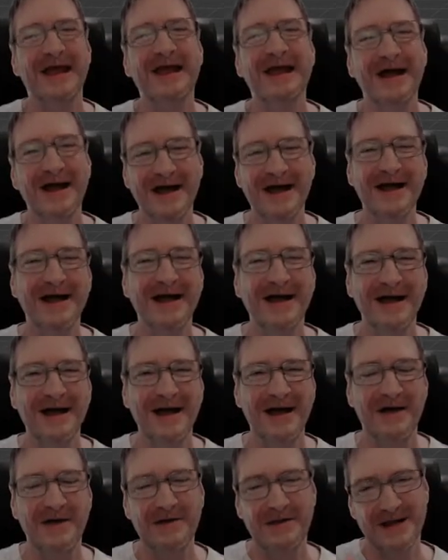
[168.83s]
thing
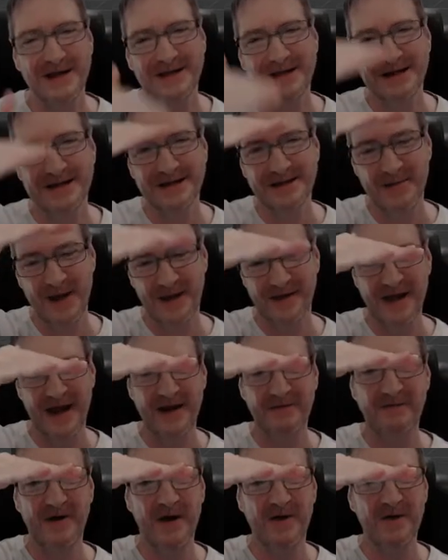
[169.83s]
that sits
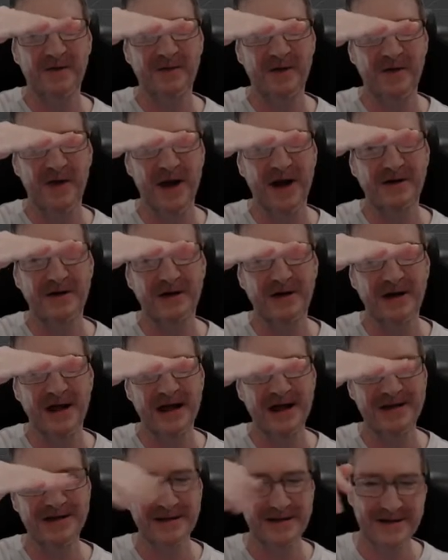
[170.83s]
about that far off the ground
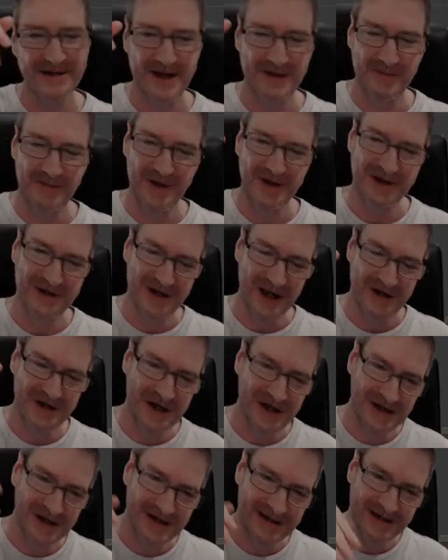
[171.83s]
on legs. So, but,
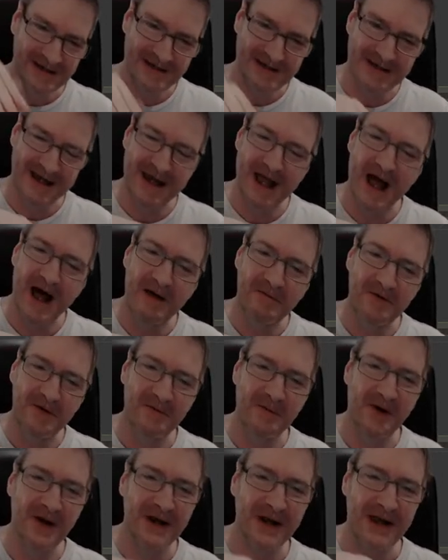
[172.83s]
so she'd just stick
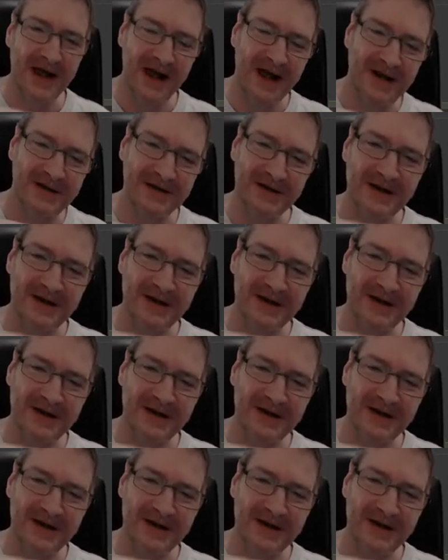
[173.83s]
half her body